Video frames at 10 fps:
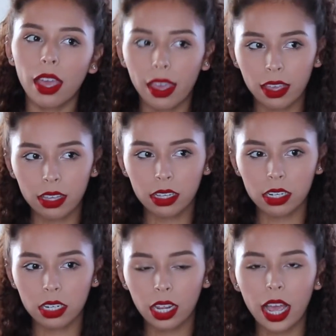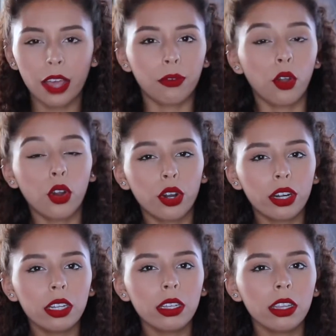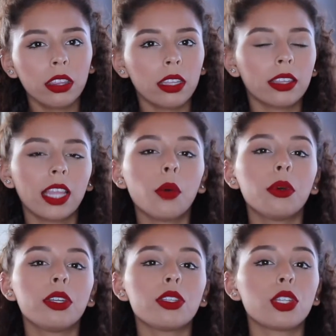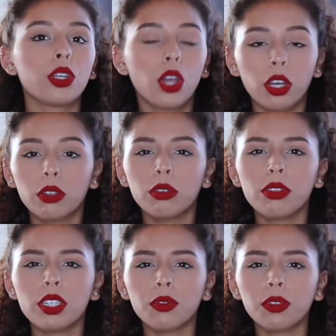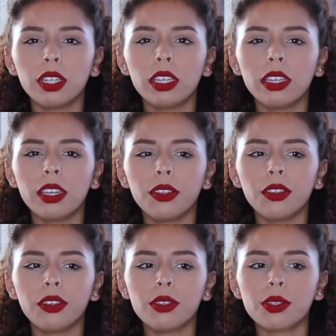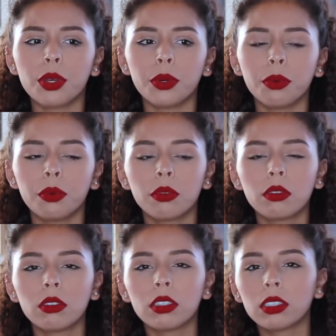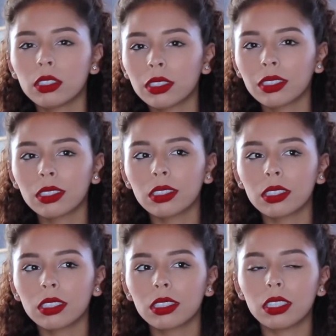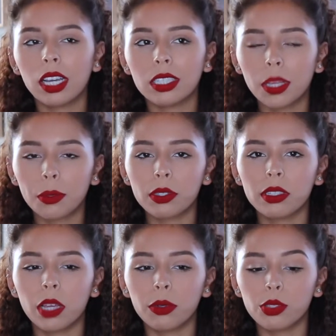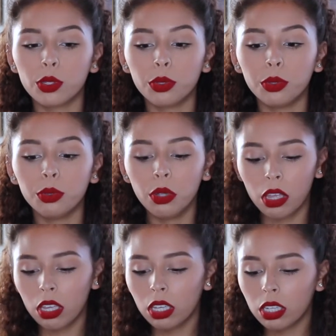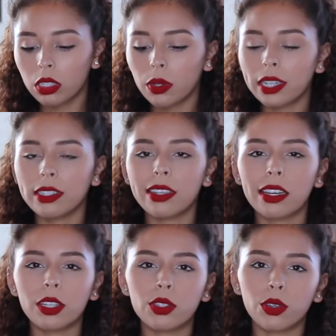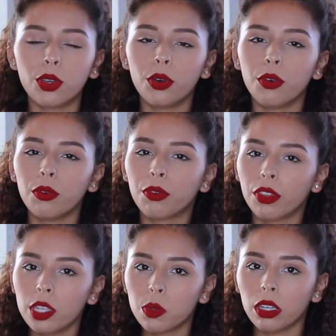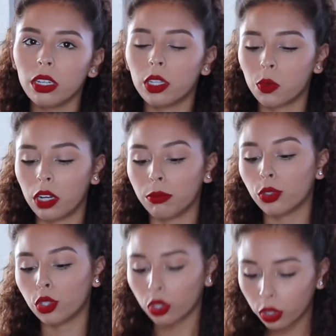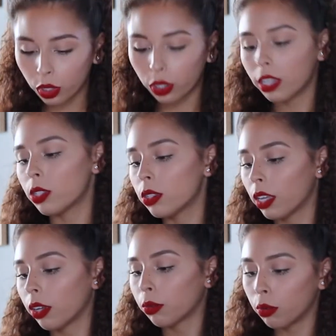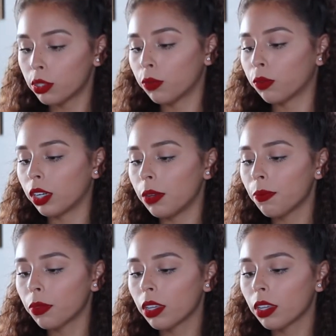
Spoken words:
and I've heard that that one is not cruelty free either, so I stopped using that one too. So I decided to go for this one. This one I'm sure it's like cruelty free.